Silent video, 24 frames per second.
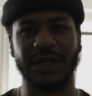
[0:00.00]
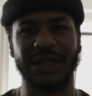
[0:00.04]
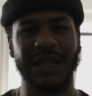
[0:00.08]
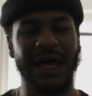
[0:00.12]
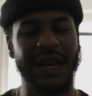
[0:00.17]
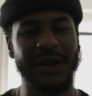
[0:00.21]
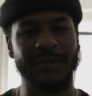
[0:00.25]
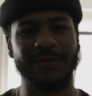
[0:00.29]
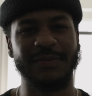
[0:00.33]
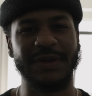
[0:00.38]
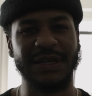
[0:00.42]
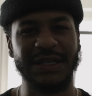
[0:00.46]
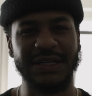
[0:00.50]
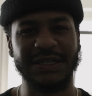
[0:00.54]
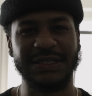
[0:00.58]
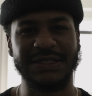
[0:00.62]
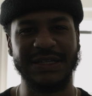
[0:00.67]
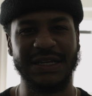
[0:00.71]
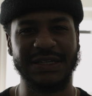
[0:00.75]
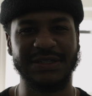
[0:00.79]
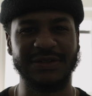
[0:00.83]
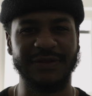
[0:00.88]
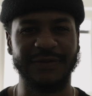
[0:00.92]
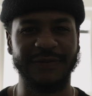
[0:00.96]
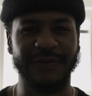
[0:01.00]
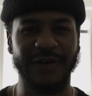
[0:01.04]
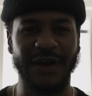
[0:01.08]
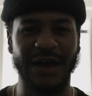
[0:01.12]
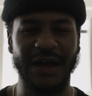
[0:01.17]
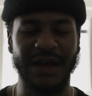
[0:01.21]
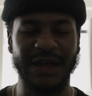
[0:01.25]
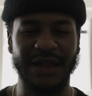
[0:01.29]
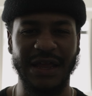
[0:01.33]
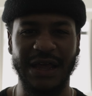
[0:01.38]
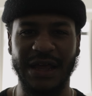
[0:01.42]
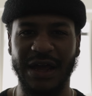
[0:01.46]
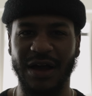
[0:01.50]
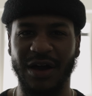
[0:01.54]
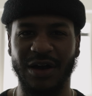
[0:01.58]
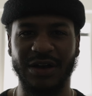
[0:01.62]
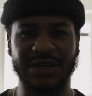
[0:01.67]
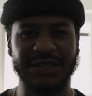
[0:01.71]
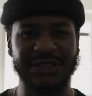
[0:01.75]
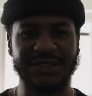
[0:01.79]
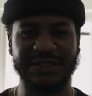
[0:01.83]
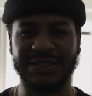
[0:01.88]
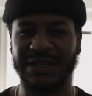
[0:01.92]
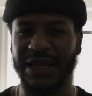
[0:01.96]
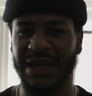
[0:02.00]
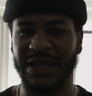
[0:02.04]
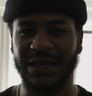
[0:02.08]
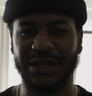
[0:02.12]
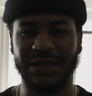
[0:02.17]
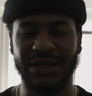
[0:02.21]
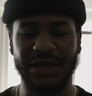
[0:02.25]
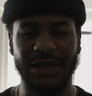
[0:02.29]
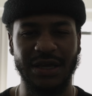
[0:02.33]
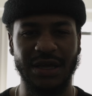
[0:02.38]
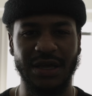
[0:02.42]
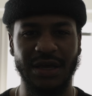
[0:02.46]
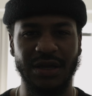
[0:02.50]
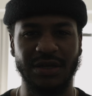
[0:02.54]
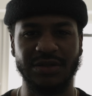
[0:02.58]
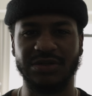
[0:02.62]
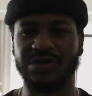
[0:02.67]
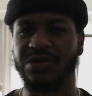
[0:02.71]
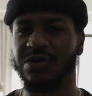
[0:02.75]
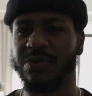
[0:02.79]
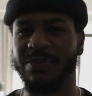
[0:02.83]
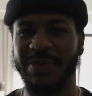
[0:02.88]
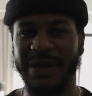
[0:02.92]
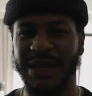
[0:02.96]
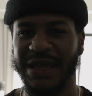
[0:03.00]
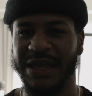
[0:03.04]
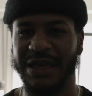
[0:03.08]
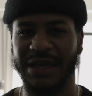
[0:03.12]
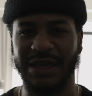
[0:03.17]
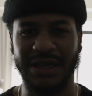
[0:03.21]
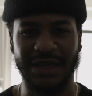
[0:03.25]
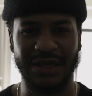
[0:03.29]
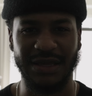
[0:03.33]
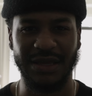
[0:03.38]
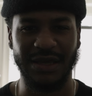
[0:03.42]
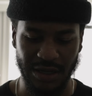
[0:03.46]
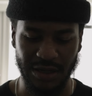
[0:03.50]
A lot of beanies that you find are just like too big.